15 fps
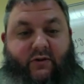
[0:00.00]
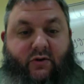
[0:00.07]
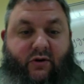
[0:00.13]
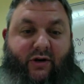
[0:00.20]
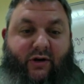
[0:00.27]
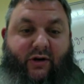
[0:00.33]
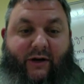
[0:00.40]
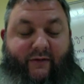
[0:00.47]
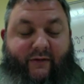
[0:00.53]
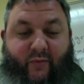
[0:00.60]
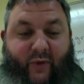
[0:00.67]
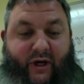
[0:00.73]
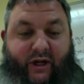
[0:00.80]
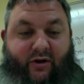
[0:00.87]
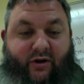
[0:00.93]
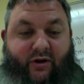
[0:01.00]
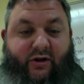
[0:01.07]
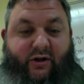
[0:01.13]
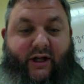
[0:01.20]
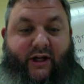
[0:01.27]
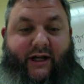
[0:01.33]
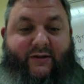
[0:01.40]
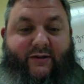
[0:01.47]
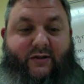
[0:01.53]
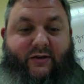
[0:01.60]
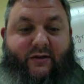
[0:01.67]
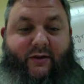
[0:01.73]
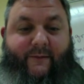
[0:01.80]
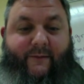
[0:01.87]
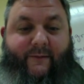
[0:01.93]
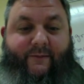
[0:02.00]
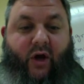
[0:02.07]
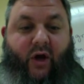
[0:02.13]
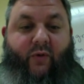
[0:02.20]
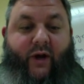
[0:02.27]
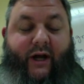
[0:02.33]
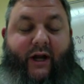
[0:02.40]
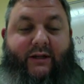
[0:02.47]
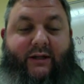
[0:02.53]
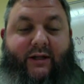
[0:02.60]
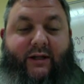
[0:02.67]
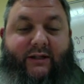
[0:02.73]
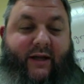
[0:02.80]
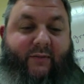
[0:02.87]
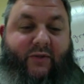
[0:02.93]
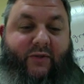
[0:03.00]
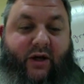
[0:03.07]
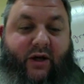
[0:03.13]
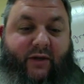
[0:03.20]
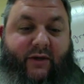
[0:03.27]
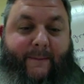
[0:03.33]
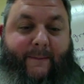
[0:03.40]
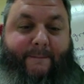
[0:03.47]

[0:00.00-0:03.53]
or however many are in your class, all writing to the same document.